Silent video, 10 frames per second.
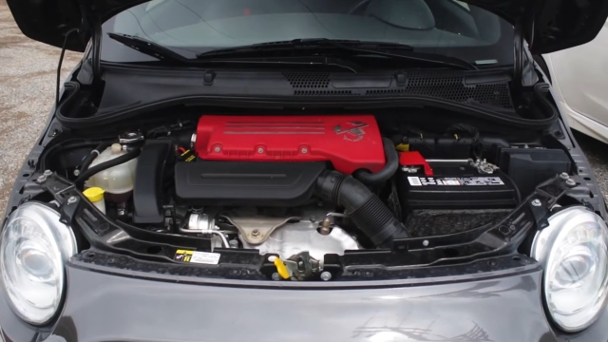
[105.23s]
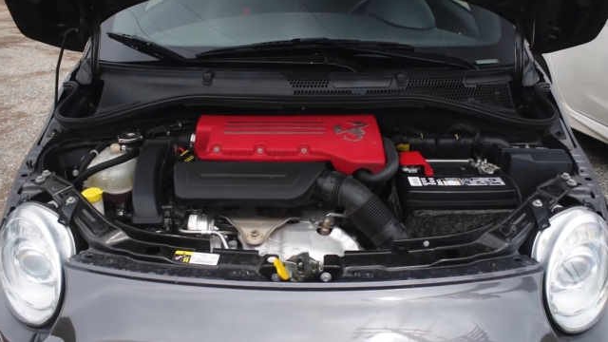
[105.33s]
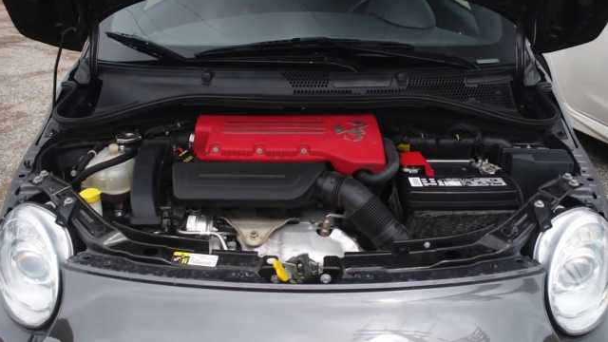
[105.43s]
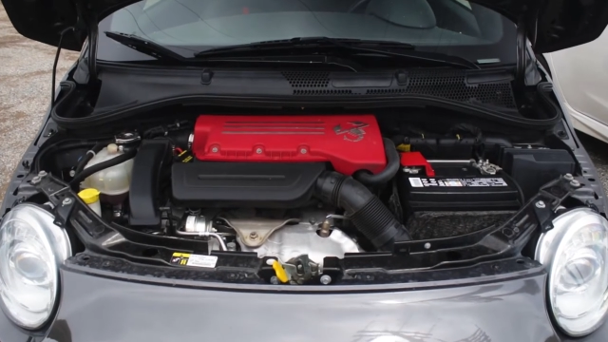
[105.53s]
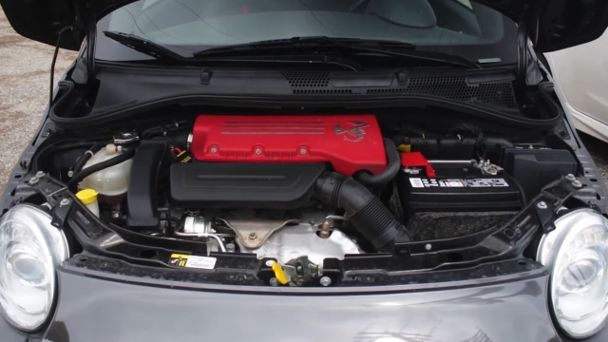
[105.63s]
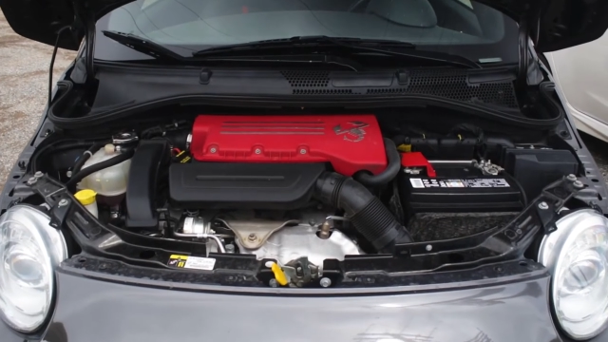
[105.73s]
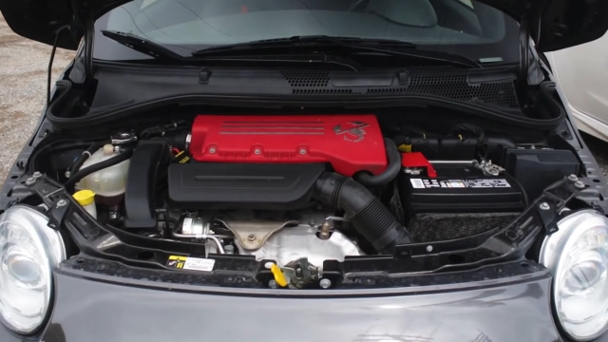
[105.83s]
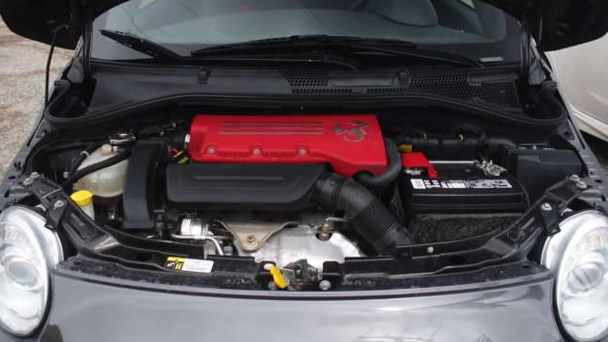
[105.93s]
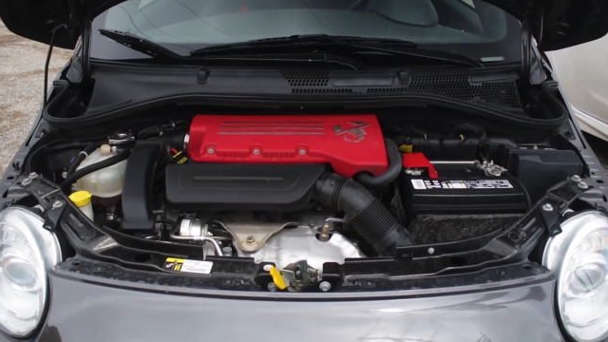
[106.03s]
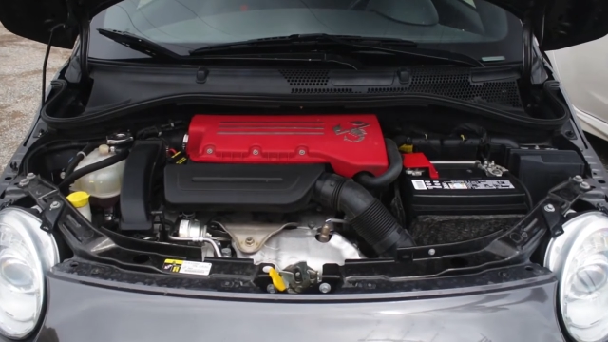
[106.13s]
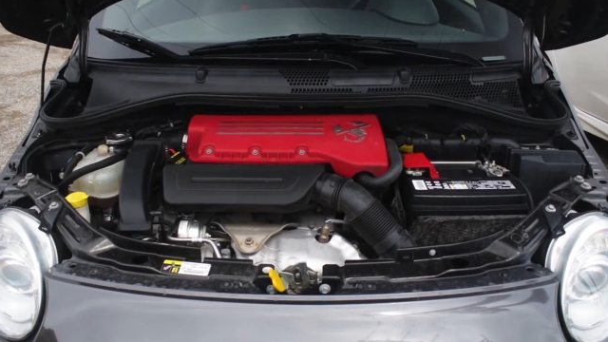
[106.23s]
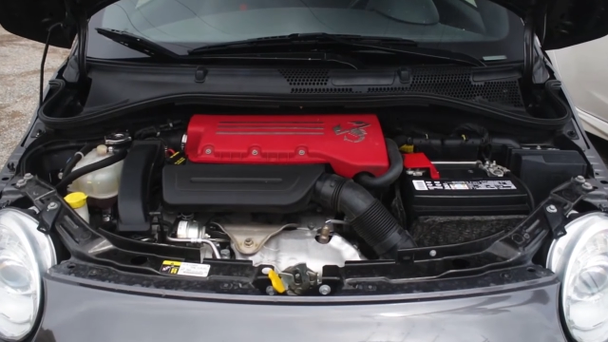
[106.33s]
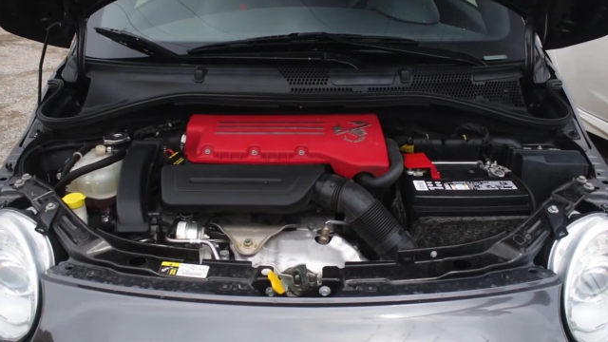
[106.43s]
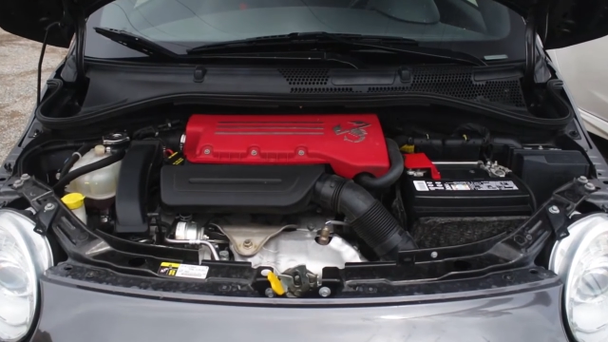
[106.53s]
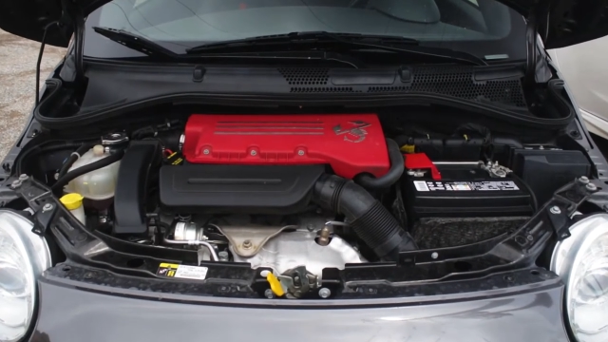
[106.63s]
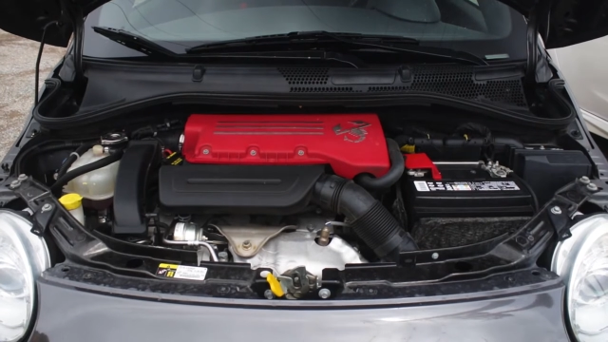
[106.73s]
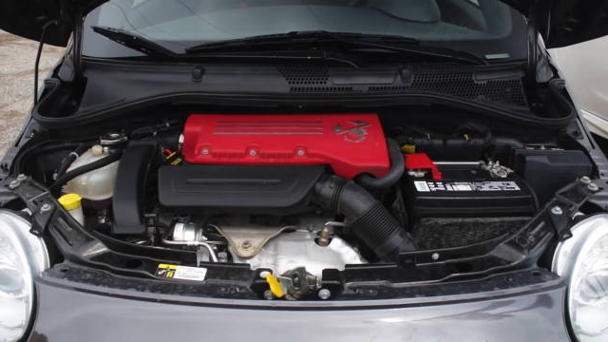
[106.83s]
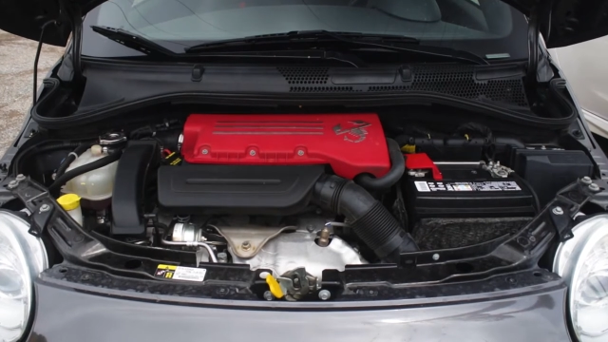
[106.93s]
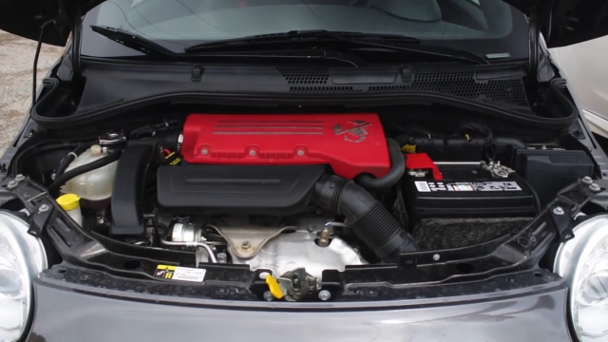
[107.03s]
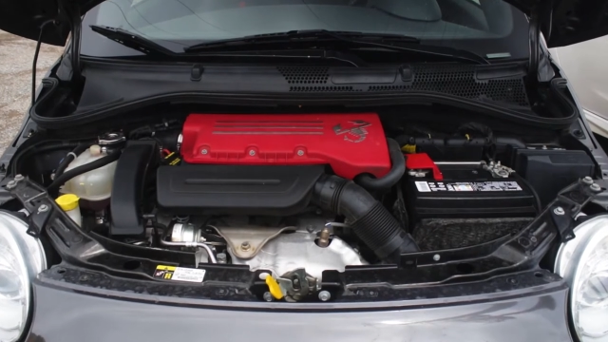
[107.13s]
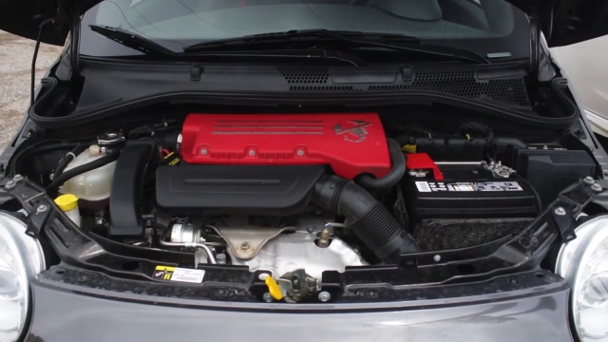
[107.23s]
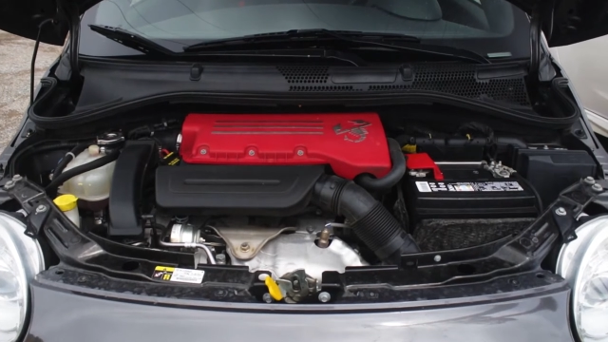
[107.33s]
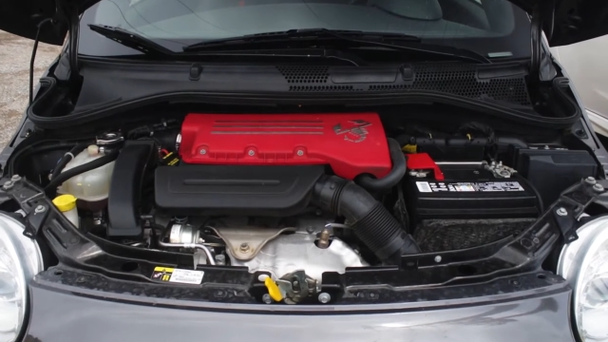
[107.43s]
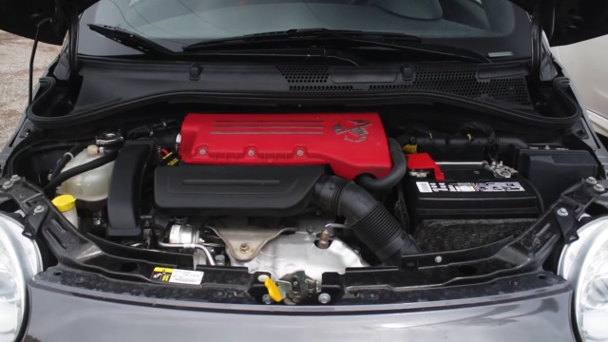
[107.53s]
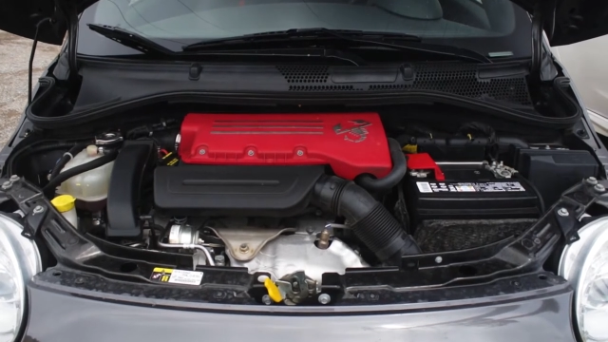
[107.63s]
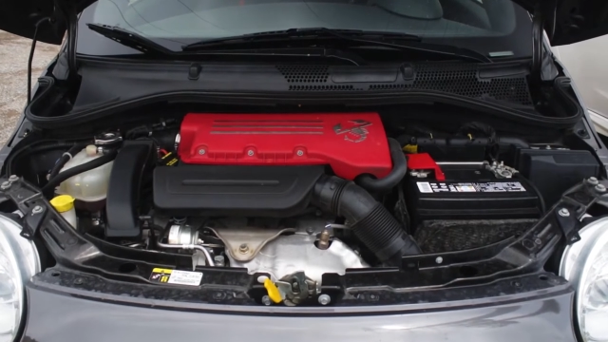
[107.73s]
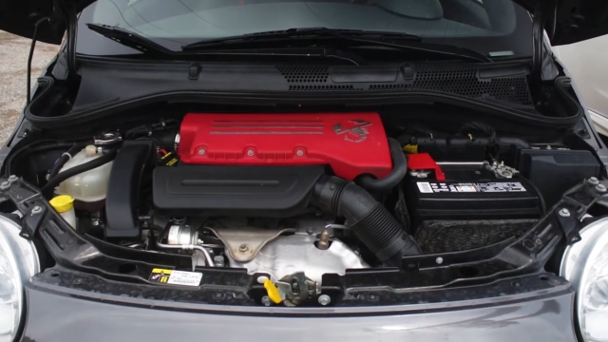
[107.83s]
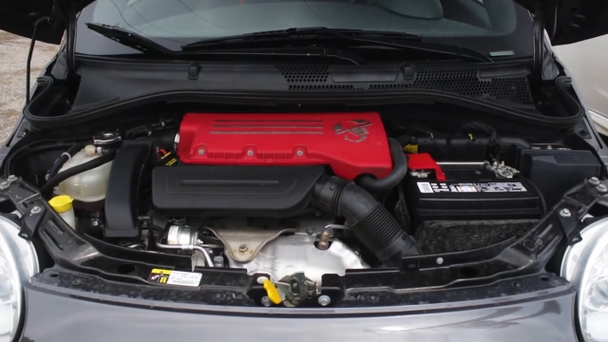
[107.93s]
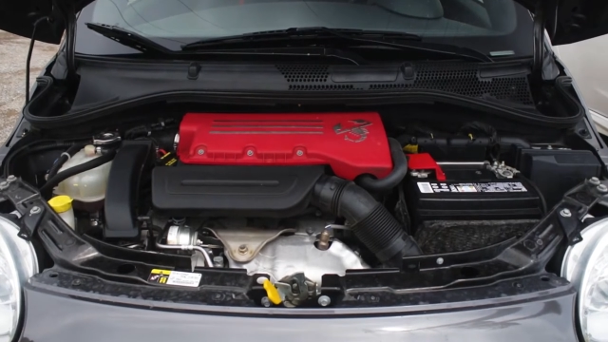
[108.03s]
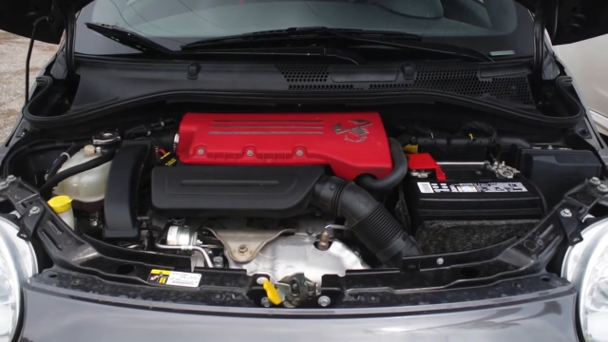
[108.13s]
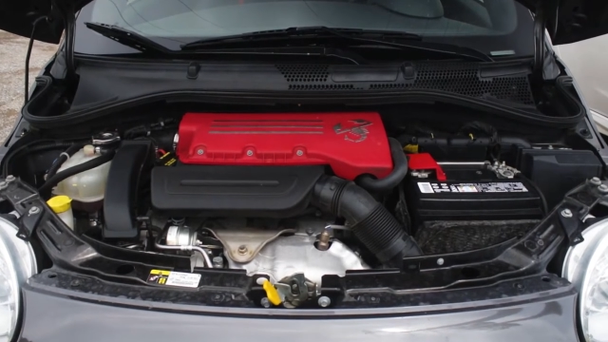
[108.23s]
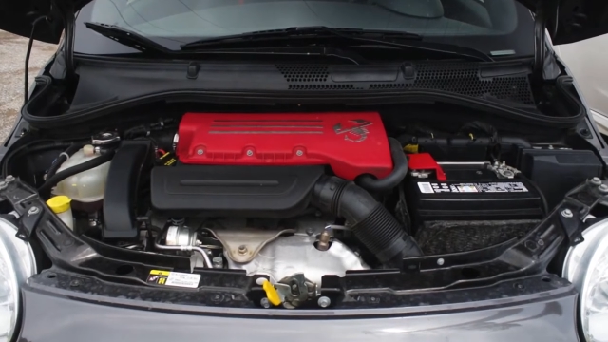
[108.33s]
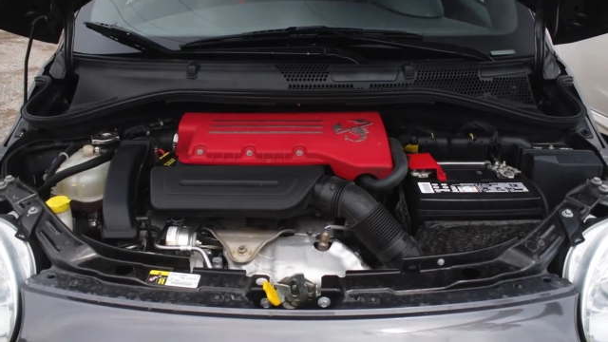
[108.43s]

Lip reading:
Nobody's mouth can be seen.